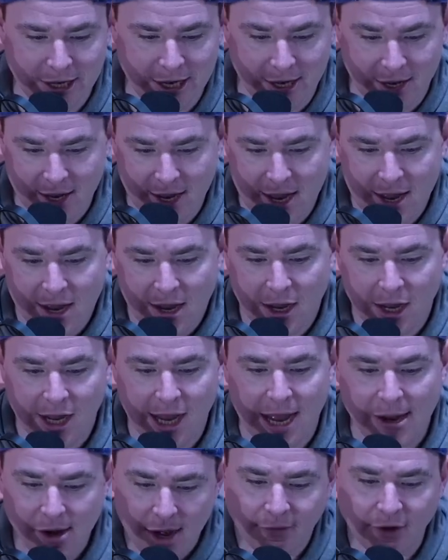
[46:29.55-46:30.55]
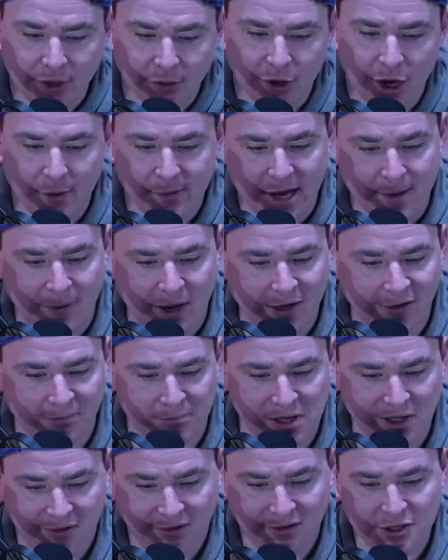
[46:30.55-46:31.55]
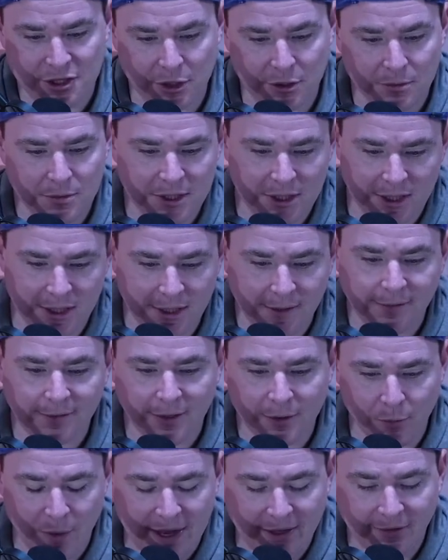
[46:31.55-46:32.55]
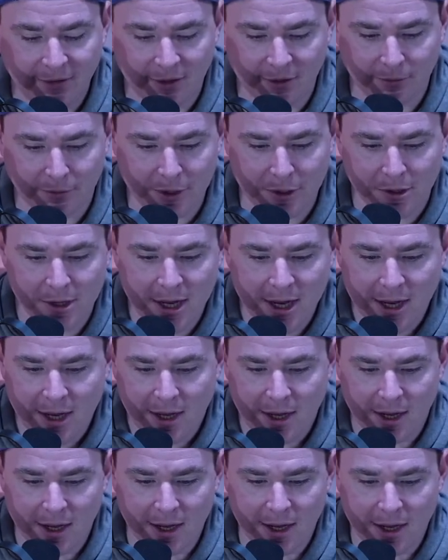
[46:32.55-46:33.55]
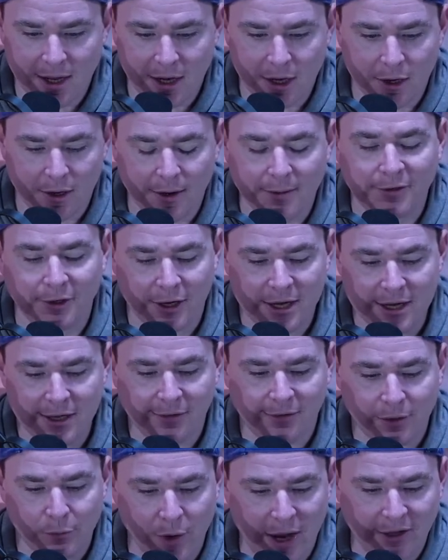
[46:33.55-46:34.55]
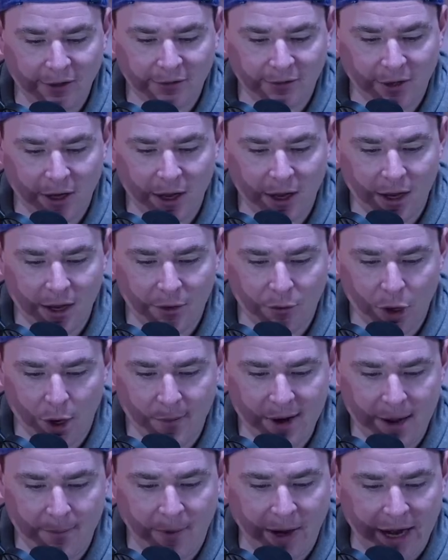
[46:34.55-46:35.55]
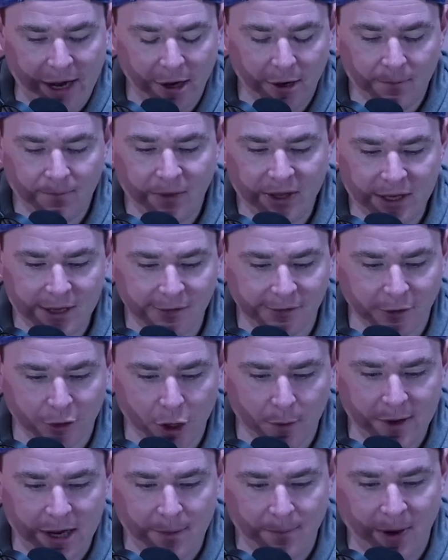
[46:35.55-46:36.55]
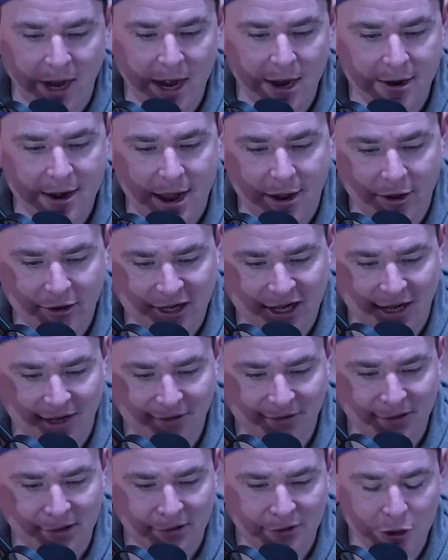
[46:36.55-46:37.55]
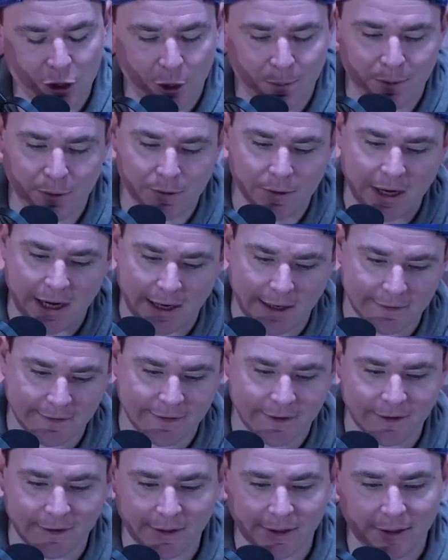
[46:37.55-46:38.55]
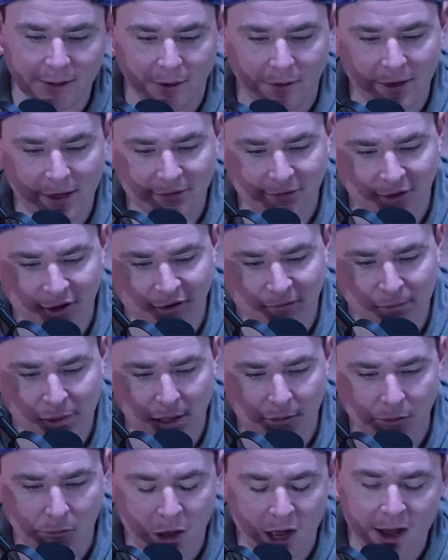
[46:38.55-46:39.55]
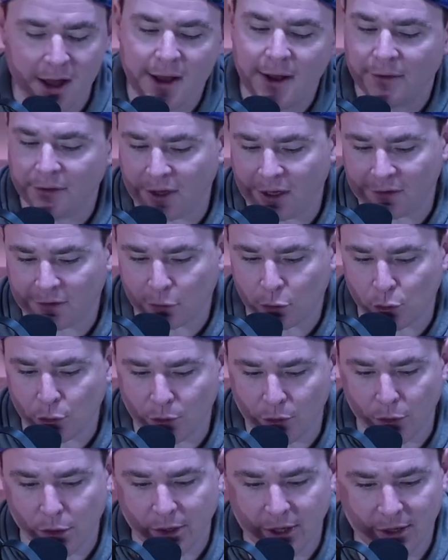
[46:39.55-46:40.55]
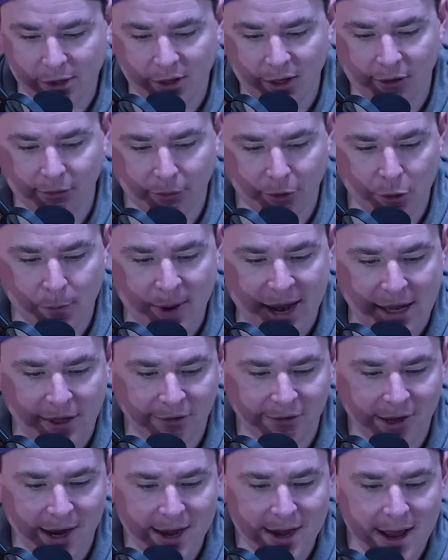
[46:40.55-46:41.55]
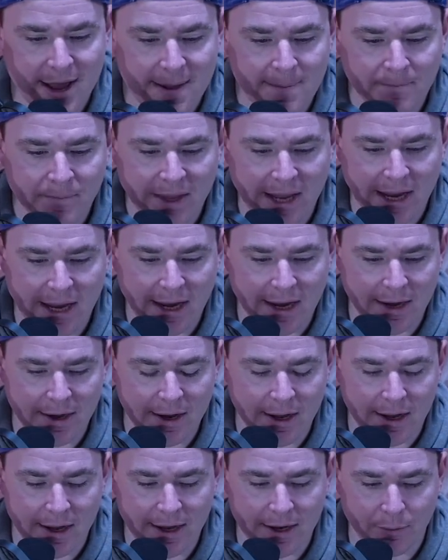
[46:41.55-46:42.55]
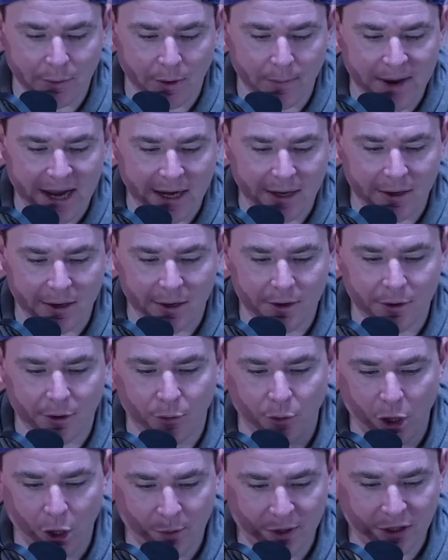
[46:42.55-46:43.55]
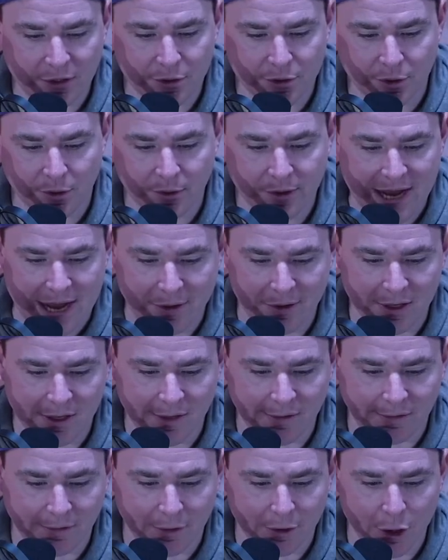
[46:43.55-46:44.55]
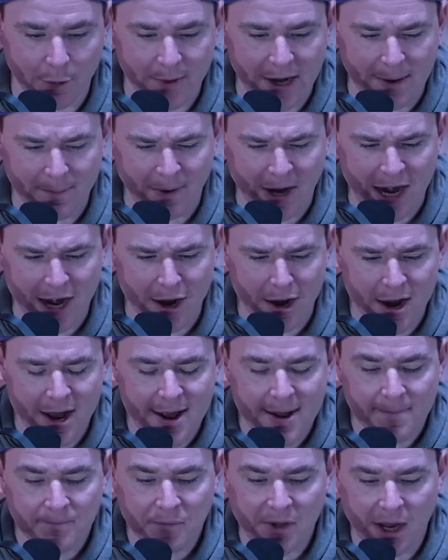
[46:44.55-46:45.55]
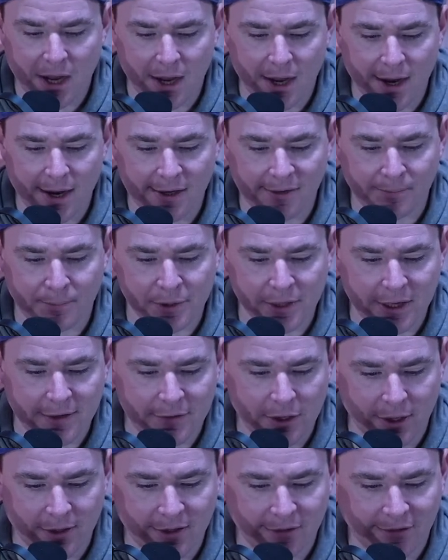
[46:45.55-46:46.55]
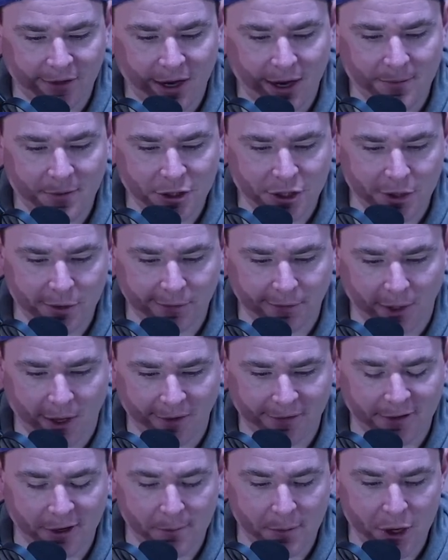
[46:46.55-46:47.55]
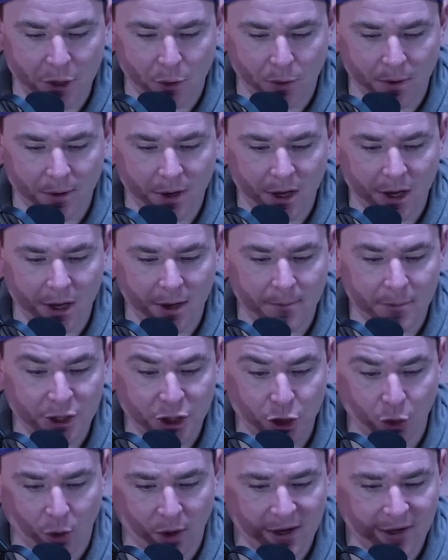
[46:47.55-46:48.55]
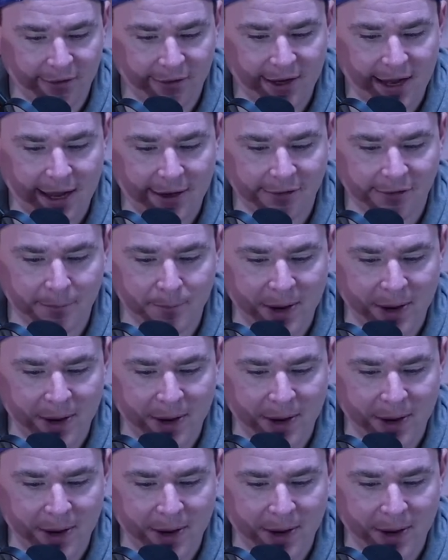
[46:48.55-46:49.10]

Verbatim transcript: it. Uh, however, the Roman Empire splits in two to East and West Israel. Uh, or, I'm sorry, East and West uh, Roman Empire. The mm-hmm. Eastern Roman Empire, now out of Constantinople, Constantine, all that stuff, blah, blah, blah. They still rule Israel, Palestine. And uh, it remained under Roman control now, the Eastern Roman Empire. Uh, it's believed during this time the Jews lost their minor uh, majority status in